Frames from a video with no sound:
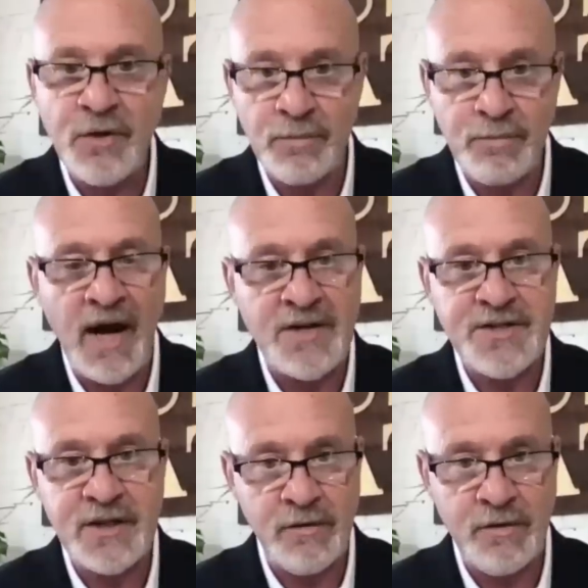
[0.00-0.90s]
old
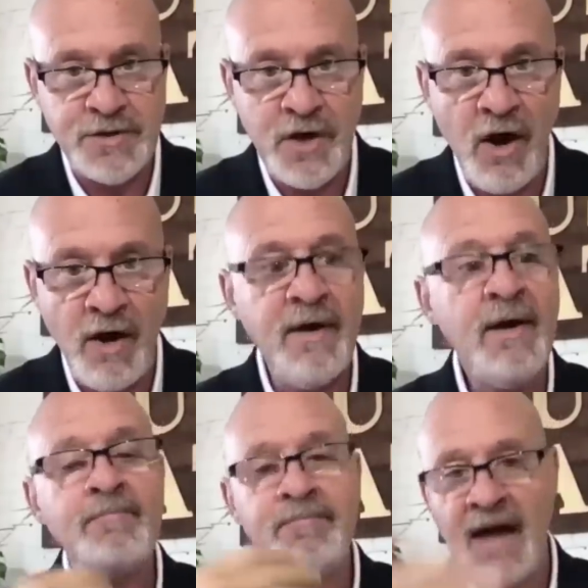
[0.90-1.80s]
prosecutor's heart,
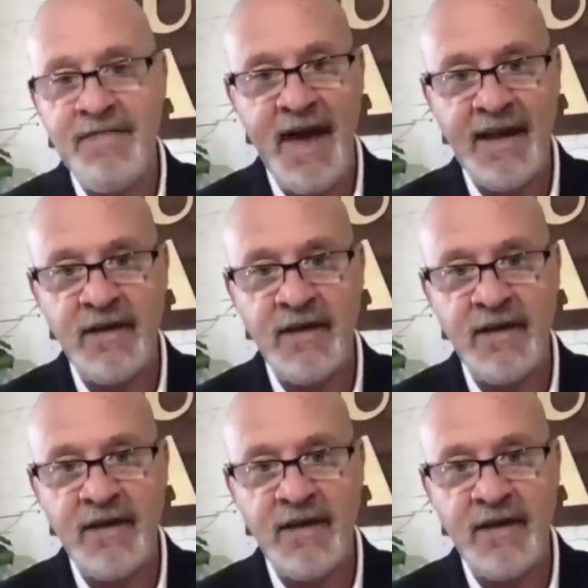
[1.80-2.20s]
I thank